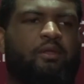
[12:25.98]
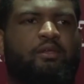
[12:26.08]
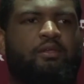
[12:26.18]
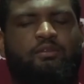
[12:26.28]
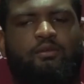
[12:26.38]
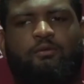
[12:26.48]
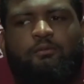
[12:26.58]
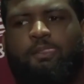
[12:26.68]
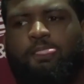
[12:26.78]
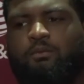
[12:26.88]
So
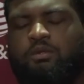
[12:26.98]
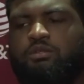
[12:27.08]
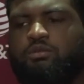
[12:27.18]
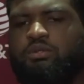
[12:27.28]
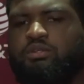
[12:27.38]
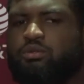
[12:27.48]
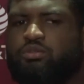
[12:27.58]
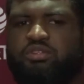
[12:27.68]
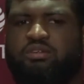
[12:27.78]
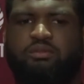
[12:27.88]
we
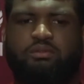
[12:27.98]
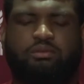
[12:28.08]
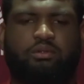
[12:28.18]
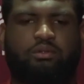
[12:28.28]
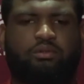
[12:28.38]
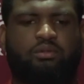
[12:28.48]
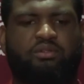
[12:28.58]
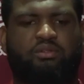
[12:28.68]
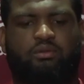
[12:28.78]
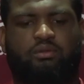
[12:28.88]
used to it, you know. It
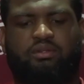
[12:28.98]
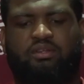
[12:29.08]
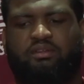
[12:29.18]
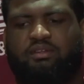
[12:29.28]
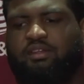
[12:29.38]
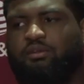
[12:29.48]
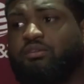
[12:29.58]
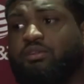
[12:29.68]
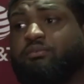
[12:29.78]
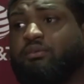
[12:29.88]
is only that was
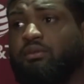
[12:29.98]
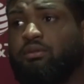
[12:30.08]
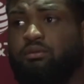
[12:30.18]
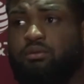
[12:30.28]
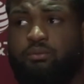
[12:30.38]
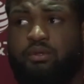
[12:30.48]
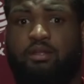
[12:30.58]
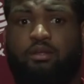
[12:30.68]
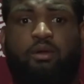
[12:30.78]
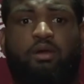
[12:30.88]
different, you know, that we
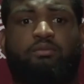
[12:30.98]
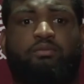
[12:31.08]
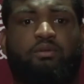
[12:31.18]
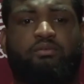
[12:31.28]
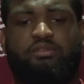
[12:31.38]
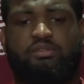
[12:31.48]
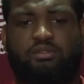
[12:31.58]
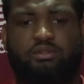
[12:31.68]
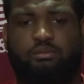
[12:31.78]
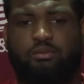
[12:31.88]
had a crowd in front of us this
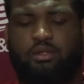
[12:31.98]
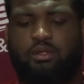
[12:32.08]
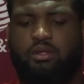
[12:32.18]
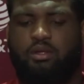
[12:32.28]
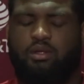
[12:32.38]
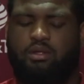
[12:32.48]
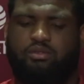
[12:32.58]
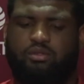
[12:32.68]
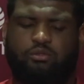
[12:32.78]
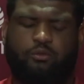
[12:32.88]
time.
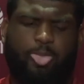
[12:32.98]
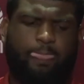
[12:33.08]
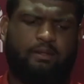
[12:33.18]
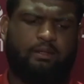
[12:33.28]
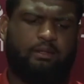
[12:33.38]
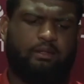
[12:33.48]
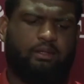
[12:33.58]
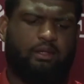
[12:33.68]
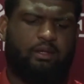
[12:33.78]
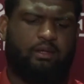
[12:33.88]
So
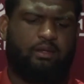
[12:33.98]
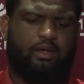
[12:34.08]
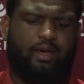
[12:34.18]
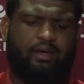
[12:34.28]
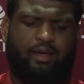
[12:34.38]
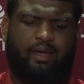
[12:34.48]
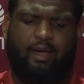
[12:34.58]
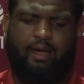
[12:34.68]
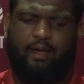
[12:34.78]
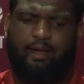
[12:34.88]

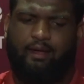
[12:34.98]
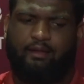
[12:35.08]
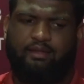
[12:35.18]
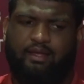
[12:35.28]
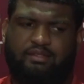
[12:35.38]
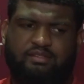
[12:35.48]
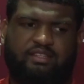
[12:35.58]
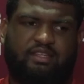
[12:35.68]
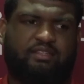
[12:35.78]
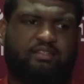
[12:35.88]
I just
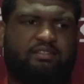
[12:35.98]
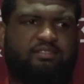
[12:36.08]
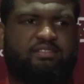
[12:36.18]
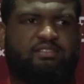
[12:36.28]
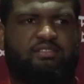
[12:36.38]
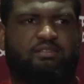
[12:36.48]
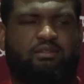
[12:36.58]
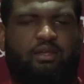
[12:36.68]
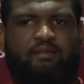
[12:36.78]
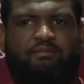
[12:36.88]
think it's just,
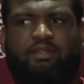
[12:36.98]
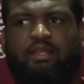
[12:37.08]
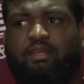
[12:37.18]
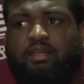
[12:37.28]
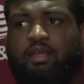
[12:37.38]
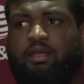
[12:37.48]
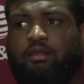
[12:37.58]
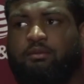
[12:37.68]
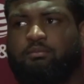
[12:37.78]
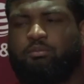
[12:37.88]
I feel like it
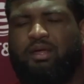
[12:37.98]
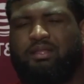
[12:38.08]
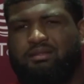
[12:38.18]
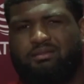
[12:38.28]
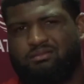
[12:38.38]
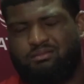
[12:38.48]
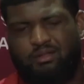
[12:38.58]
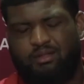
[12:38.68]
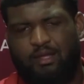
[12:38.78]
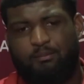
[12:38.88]

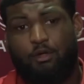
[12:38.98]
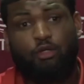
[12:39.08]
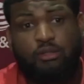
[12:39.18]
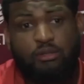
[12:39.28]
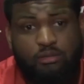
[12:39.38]
came early